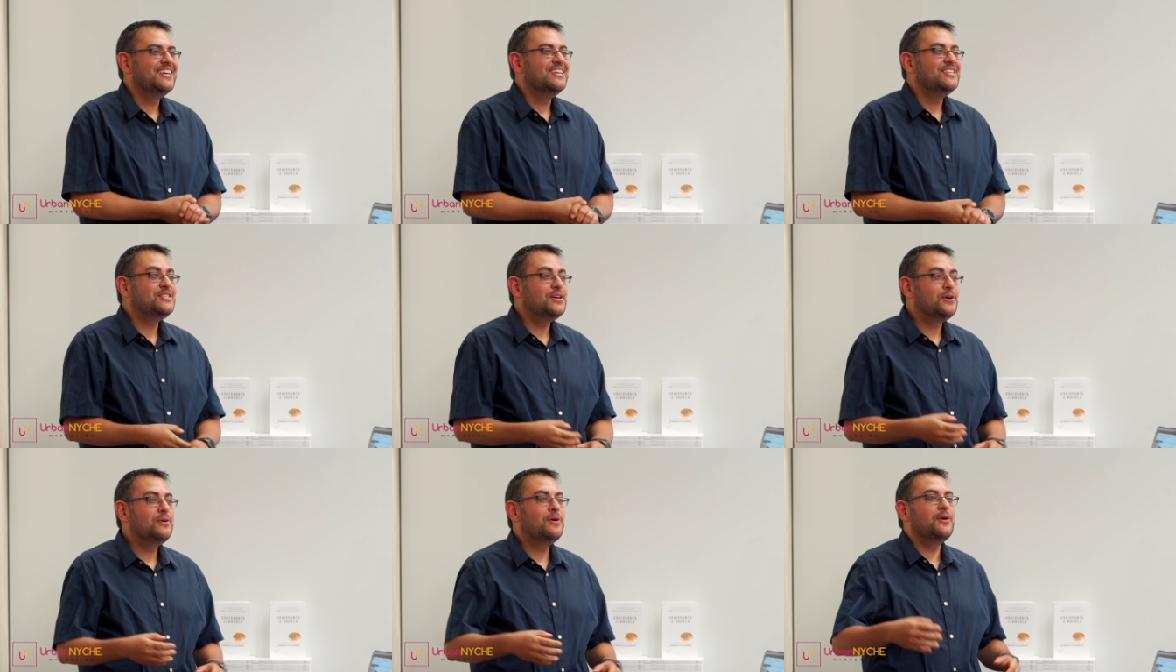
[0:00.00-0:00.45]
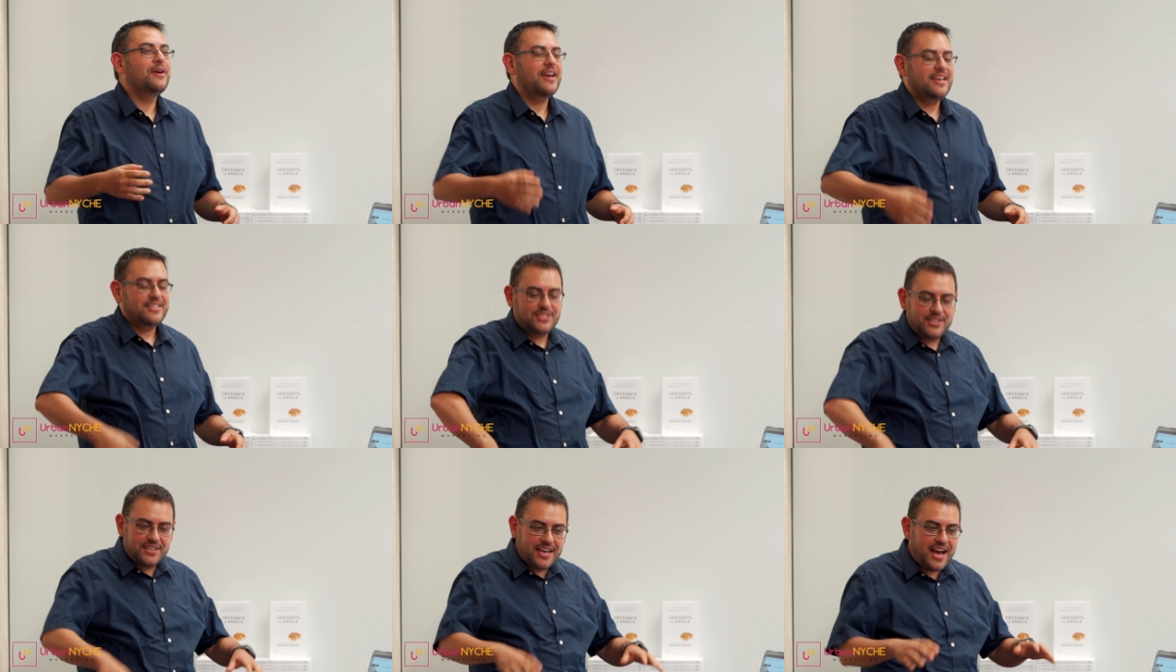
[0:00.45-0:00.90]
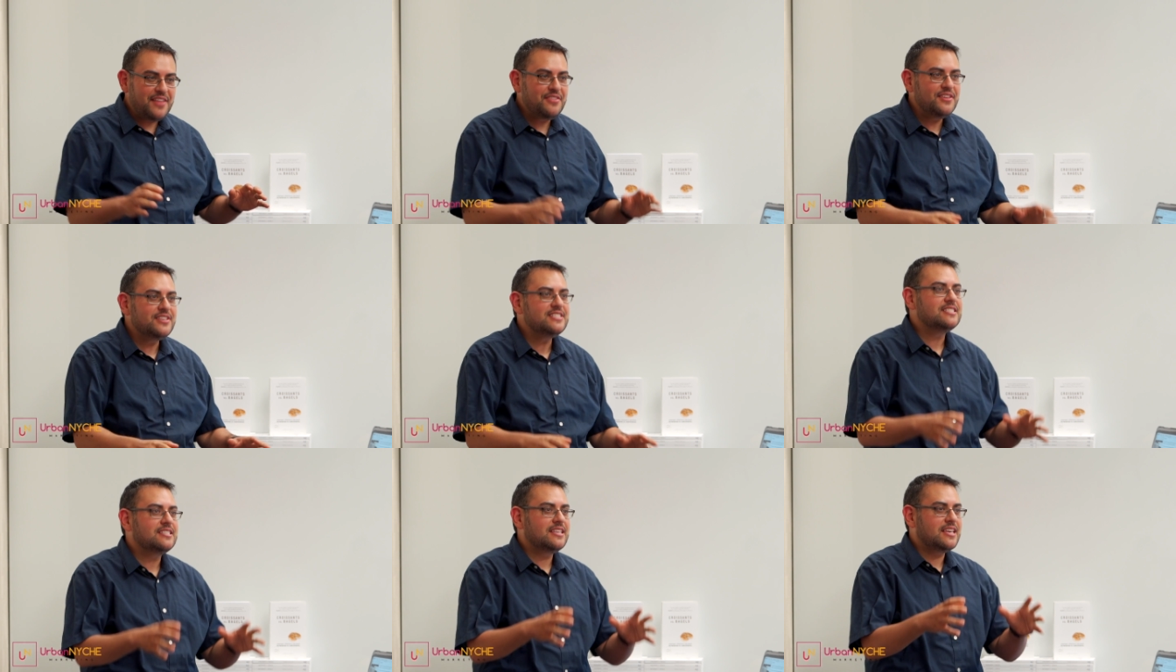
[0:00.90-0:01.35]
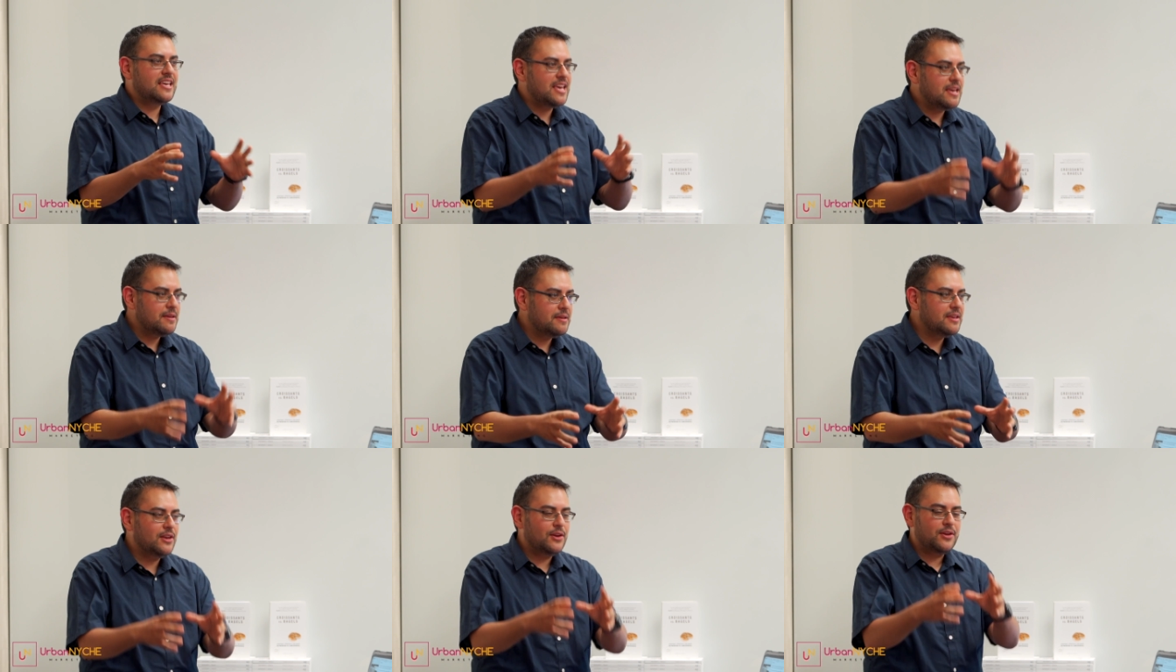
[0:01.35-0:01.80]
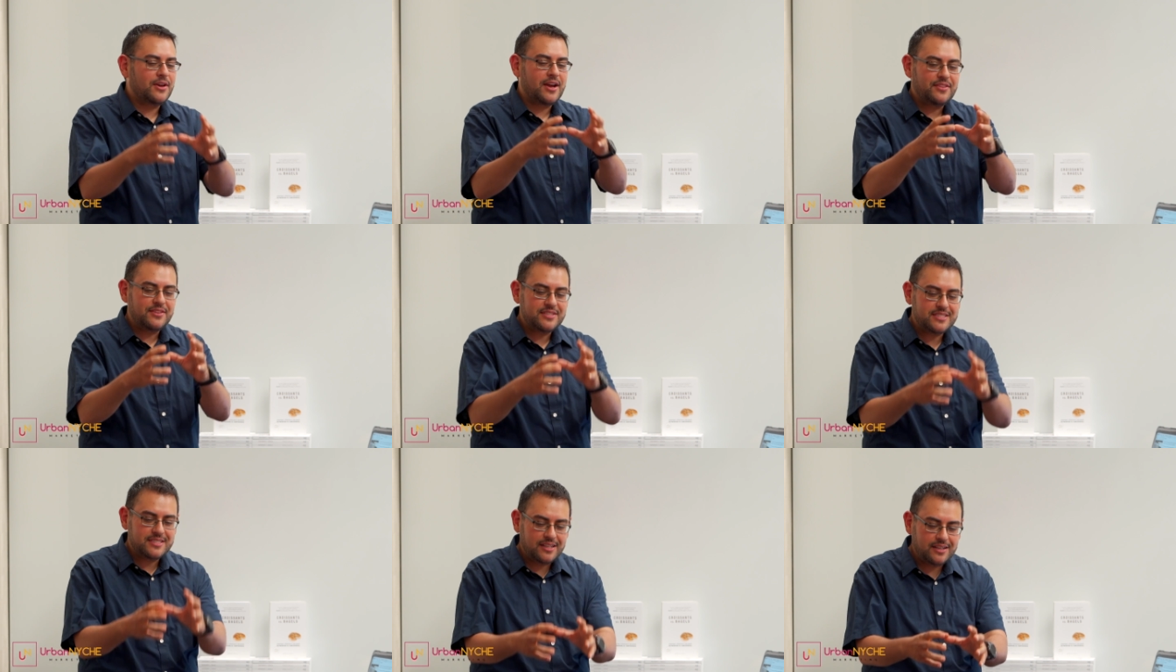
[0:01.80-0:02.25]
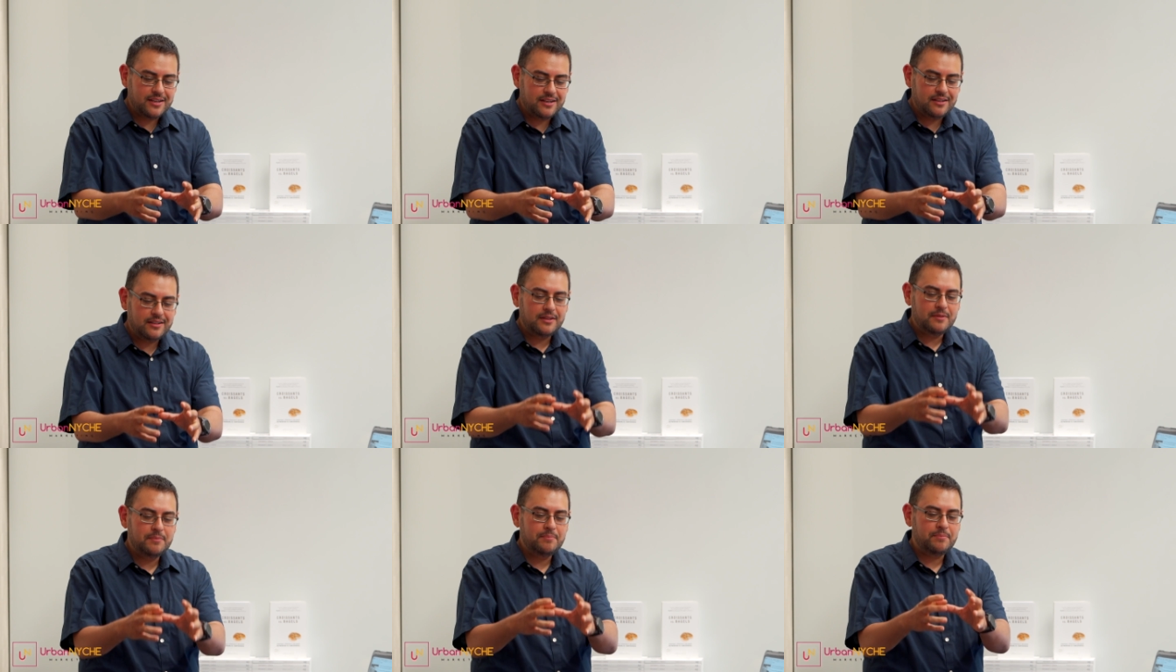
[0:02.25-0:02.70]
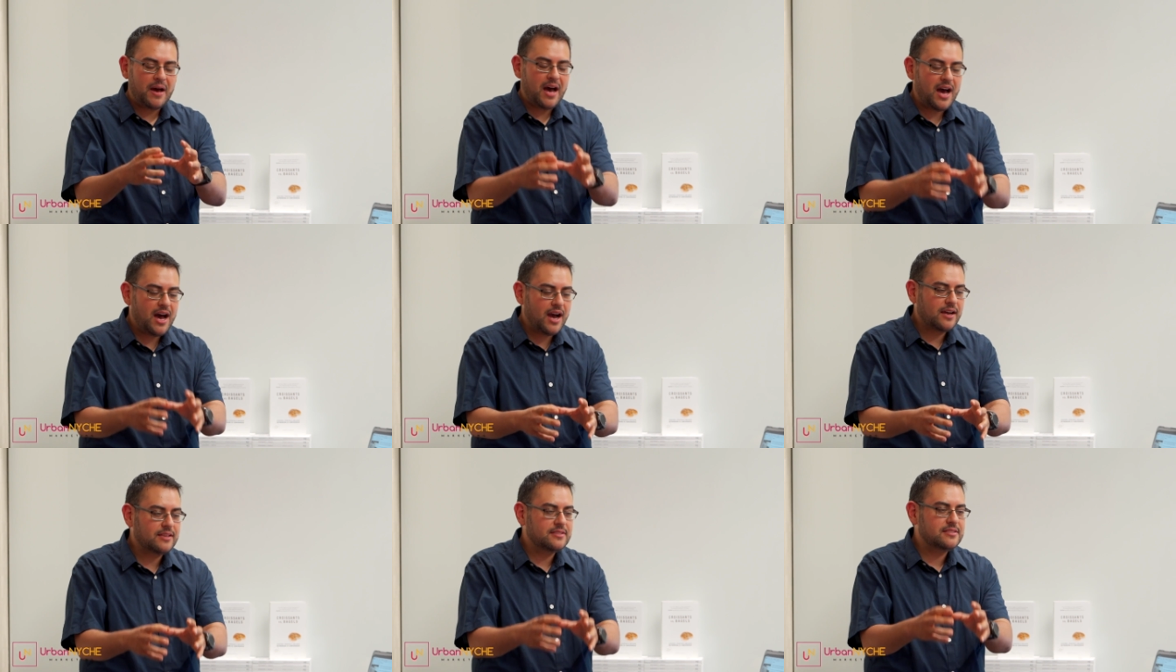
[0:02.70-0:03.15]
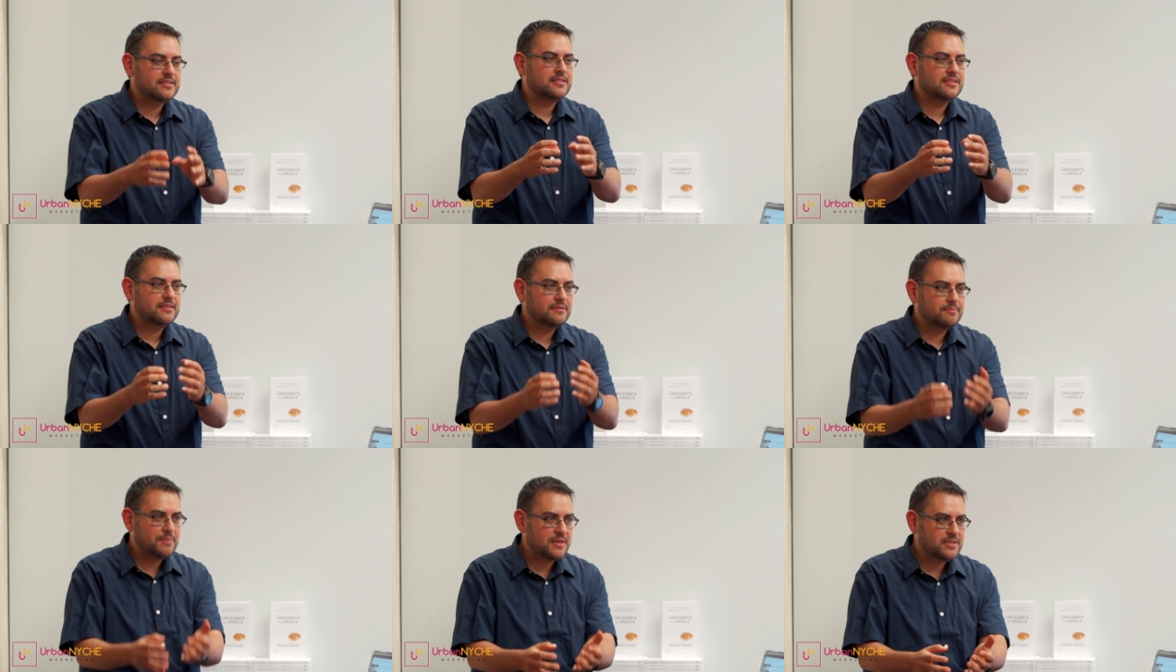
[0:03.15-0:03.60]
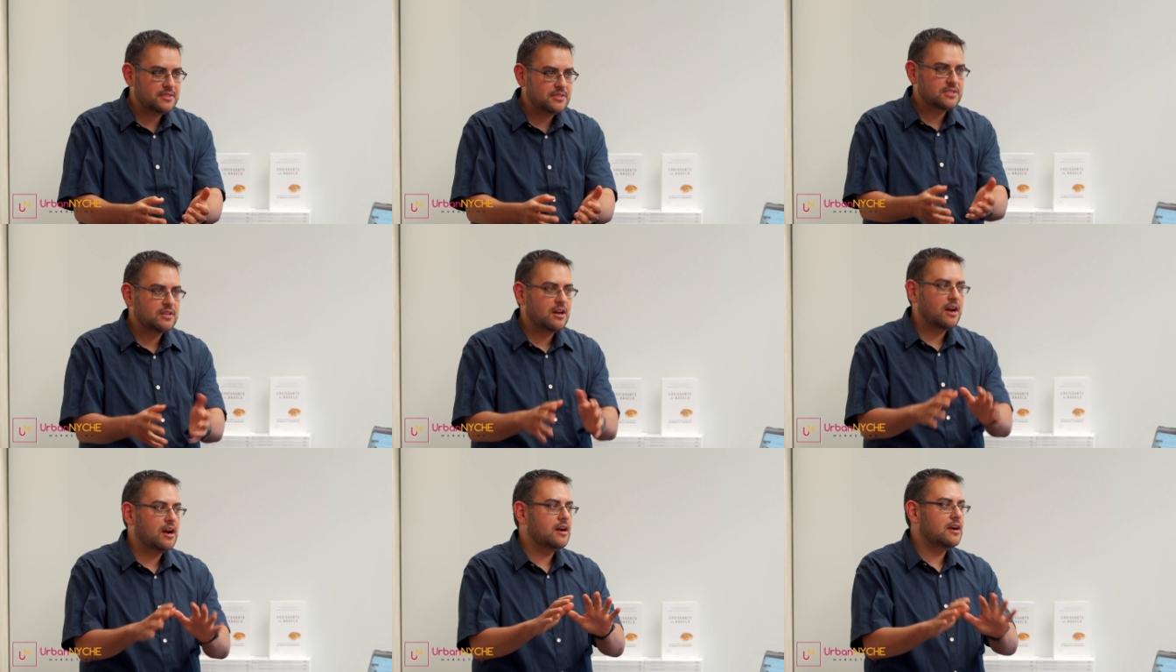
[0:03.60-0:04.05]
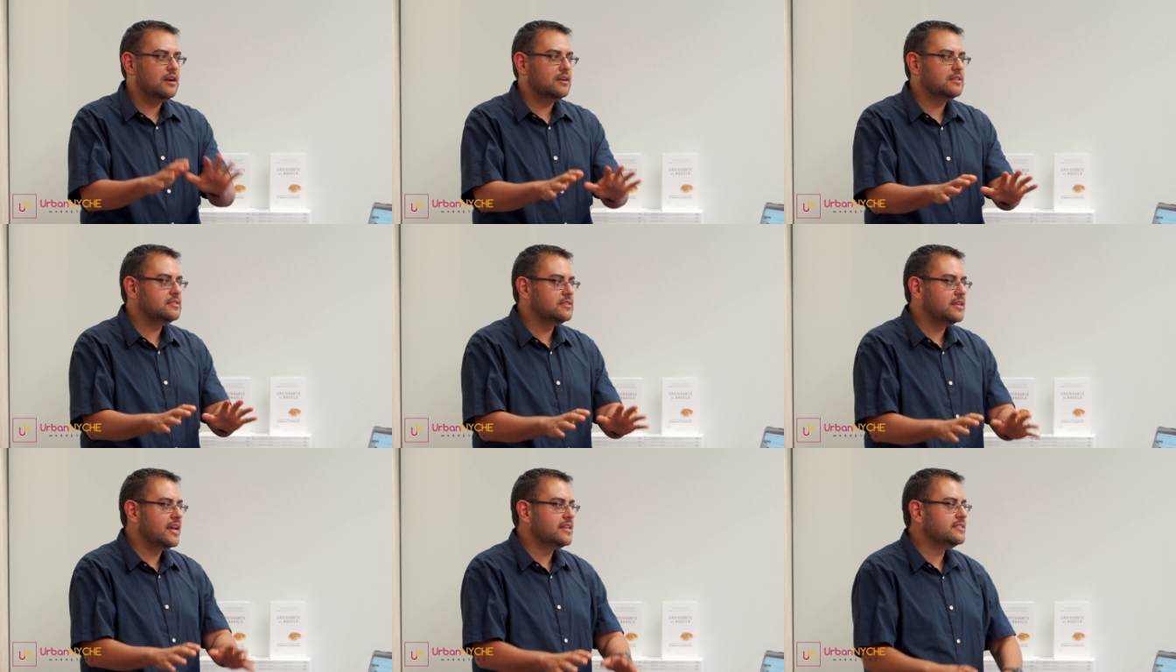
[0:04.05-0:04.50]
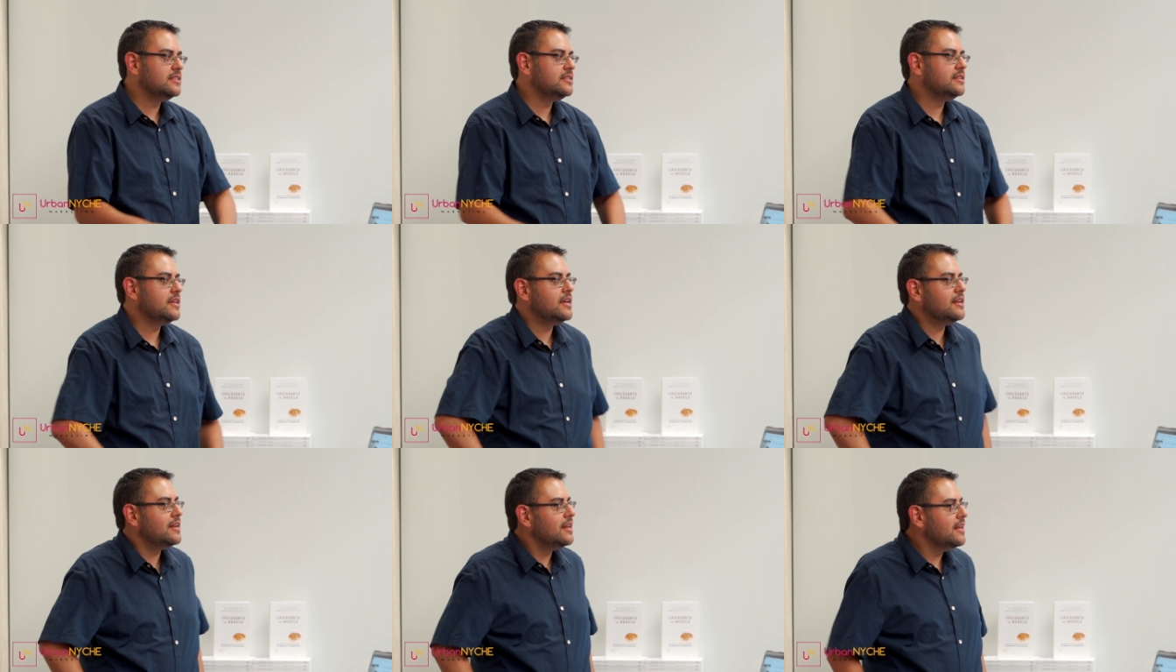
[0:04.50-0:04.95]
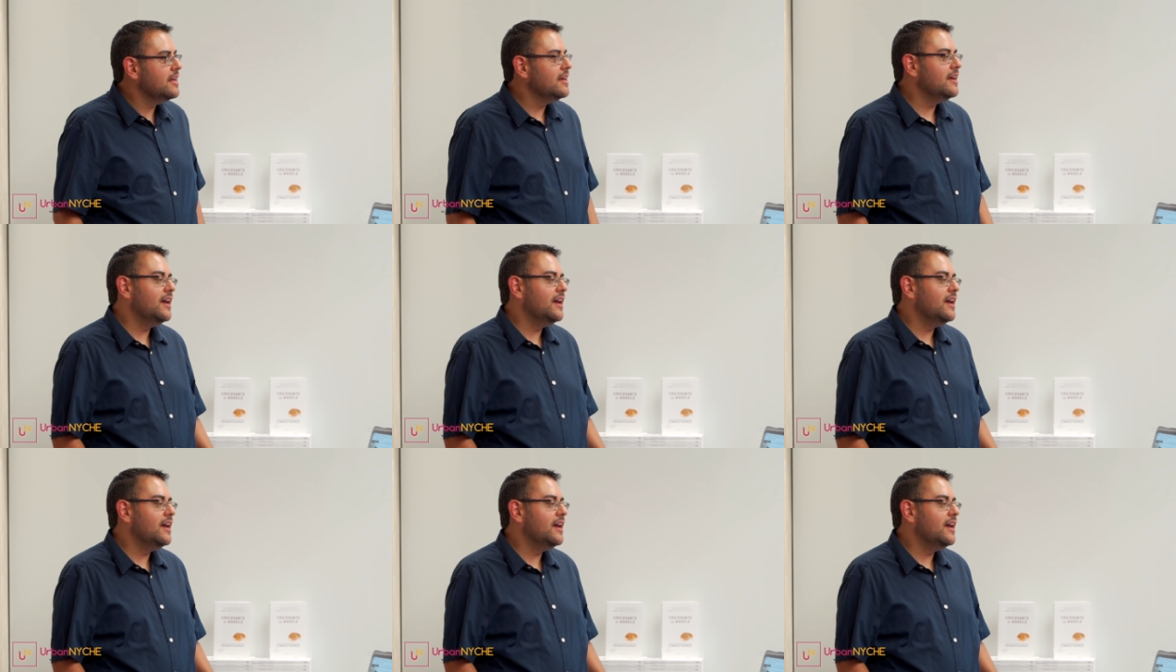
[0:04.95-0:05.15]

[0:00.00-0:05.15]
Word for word: So okay, so you got this key, you know, you got this little box, business cards, nice and neat.